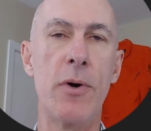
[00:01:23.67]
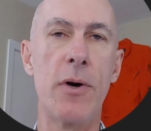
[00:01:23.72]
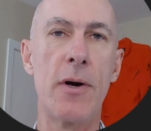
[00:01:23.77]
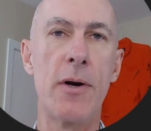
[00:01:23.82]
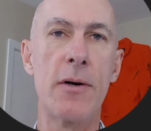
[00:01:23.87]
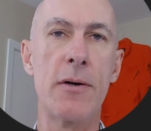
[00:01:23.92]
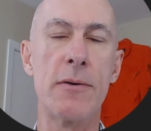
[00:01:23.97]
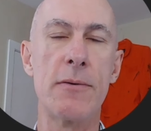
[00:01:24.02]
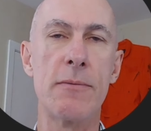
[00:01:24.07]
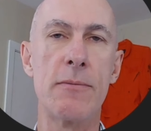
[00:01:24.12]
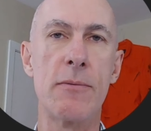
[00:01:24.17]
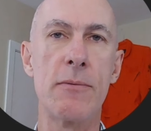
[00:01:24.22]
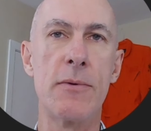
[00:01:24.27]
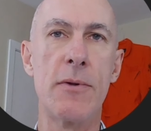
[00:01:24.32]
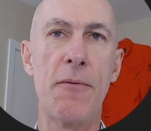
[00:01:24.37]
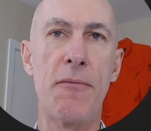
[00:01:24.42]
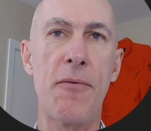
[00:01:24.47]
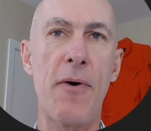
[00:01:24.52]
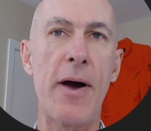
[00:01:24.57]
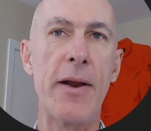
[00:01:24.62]
were
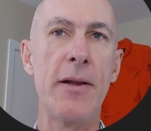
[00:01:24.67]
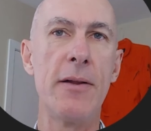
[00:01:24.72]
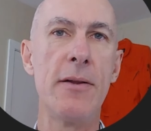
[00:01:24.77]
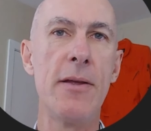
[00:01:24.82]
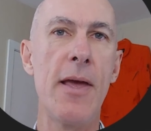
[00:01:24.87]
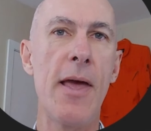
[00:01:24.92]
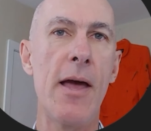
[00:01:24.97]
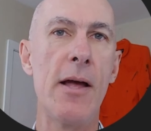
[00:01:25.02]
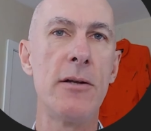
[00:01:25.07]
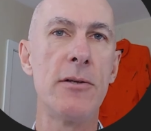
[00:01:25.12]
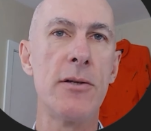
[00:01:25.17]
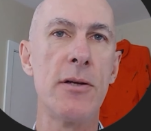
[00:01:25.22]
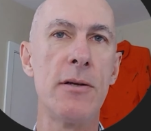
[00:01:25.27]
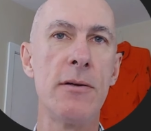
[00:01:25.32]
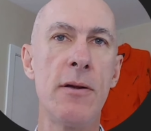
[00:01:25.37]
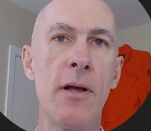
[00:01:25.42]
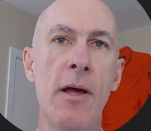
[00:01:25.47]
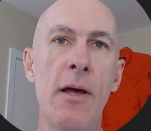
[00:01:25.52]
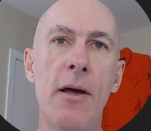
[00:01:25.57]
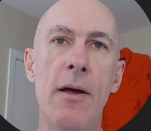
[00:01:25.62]
defining the
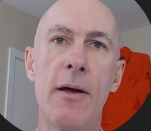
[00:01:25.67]
engine